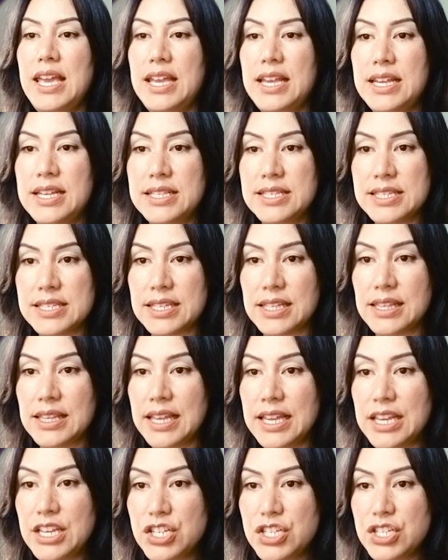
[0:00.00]

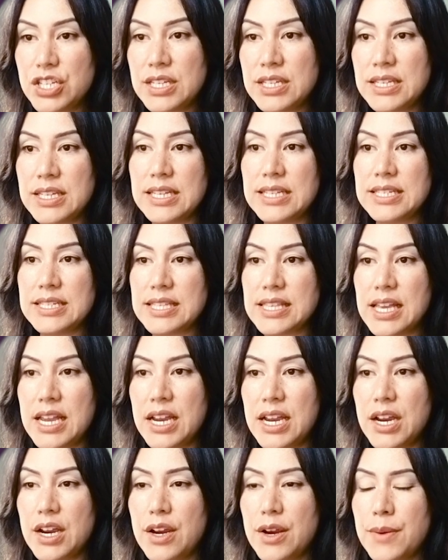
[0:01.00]
Insulation is
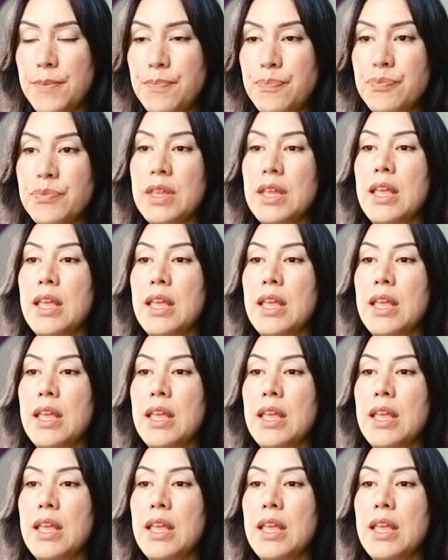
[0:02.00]
there,